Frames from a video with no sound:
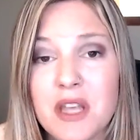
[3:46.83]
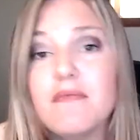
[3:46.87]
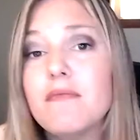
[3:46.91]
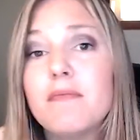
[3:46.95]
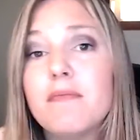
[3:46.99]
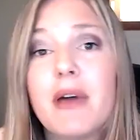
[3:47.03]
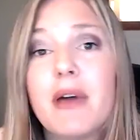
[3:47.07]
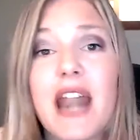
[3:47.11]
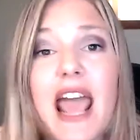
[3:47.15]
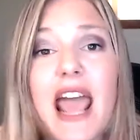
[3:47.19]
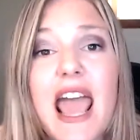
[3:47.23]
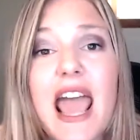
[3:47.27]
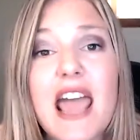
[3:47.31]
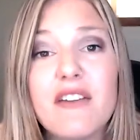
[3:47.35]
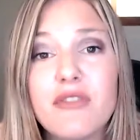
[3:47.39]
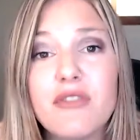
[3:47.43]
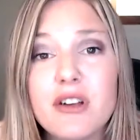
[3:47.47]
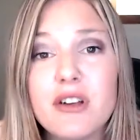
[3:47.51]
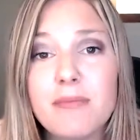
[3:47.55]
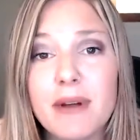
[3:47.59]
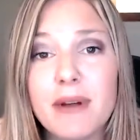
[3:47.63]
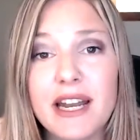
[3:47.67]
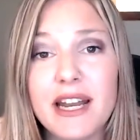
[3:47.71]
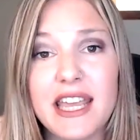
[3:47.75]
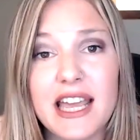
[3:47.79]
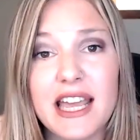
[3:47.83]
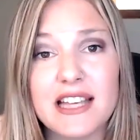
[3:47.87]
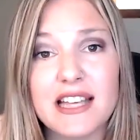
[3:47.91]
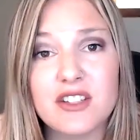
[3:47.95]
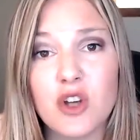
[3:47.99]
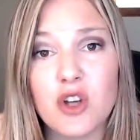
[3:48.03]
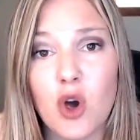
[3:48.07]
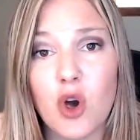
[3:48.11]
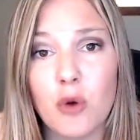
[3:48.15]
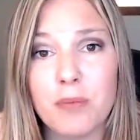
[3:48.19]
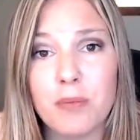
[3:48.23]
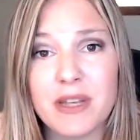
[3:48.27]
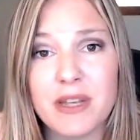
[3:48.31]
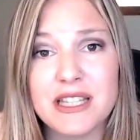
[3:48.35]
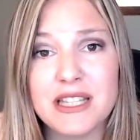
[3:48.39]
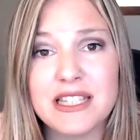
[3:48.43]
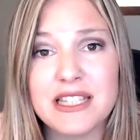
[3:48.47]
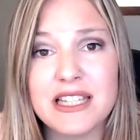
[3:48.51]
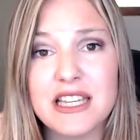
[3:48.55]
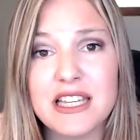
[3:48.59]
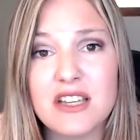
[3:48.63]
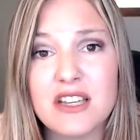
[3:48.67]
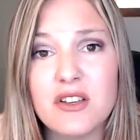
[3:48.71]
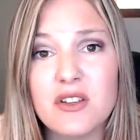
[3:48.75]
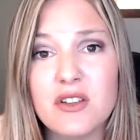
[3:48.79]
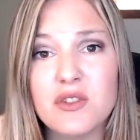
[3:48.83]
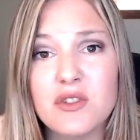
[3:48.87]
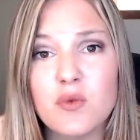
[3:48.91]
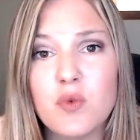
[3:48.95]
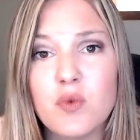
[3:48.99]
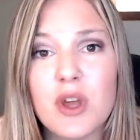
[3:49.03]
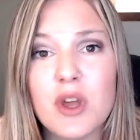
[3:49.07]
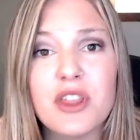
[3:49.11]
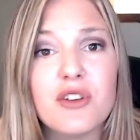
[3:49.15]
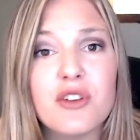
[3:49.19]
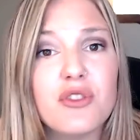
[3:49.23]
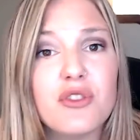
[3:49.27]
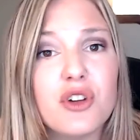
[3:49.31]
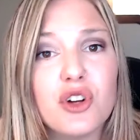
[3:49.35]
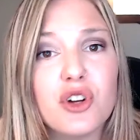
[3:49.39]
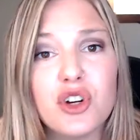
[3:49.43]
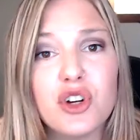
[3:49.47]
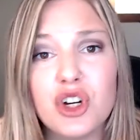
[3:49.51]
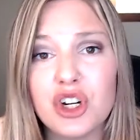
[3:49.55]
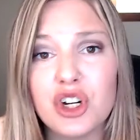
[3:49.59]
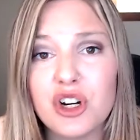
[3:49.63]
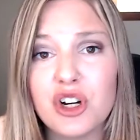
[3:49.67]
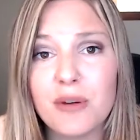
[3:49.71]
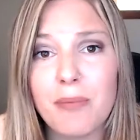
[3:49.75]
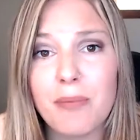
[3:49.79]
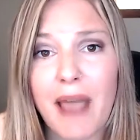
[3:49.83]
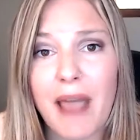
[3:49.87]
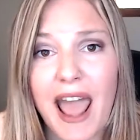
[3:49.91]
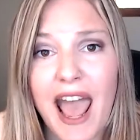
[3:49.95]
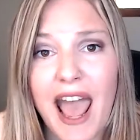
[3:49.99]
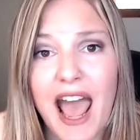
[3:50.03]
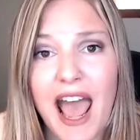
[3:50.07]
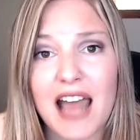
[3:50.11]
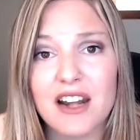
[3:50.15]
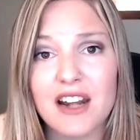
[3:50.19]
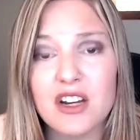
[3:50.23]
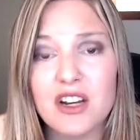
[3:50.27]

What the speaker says: But everybody has coping skills, whether they're good or bad.